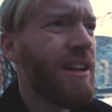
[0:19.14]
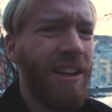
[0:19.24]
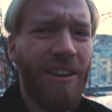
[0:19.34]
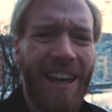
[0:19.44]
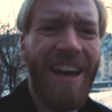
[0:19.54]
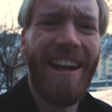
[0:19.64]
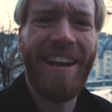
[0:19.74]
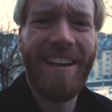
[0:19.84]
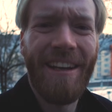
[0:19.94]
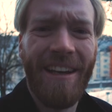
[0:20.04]
Look at
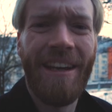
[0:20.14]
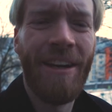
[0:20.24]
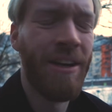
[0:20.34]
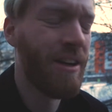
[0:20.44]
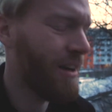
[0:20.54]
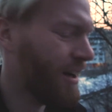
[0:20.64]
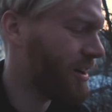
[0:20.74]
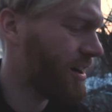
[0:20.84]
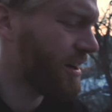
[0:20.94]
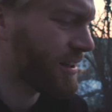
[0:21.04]
it.
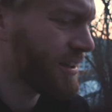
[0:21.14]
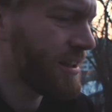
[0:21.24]
Oh.